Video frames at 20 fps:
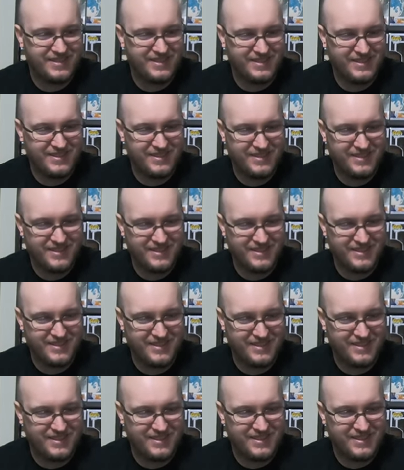
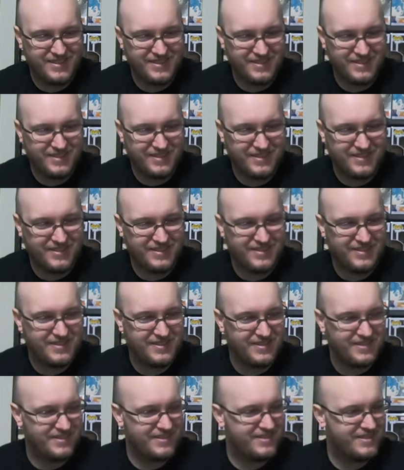
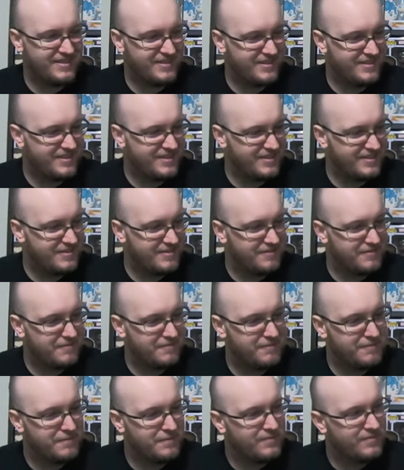
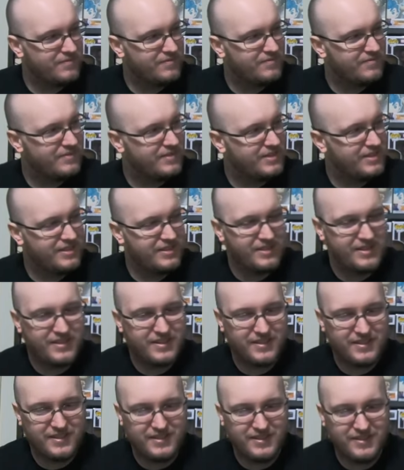
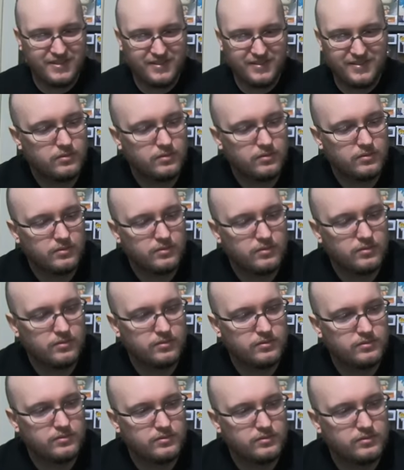
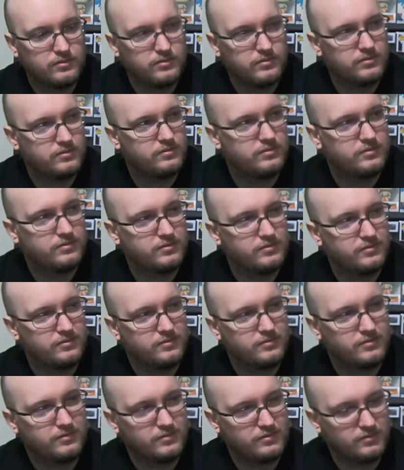
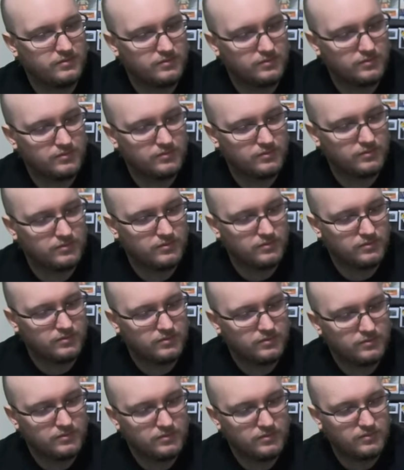
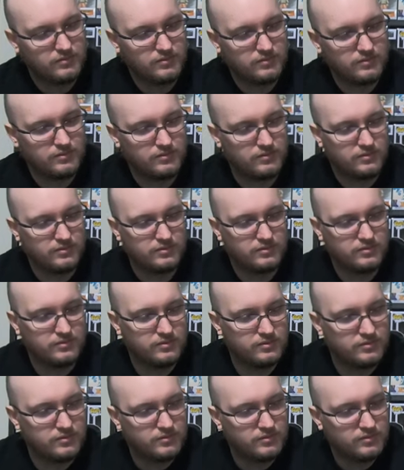[no speech]